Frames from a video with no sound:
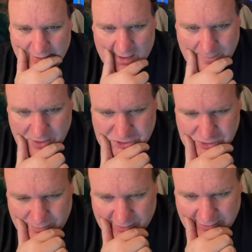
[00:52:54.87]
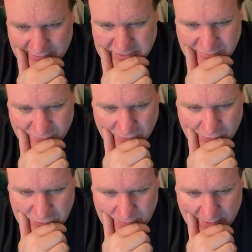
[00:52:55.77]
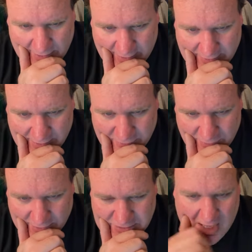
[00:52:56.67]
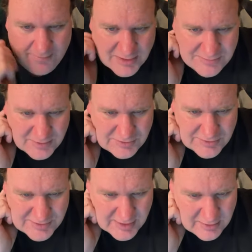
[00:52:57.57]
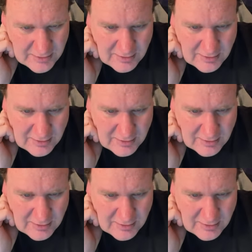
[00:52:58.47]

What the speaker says: I mentioned plainly difficult. You might like that if you like topics because you said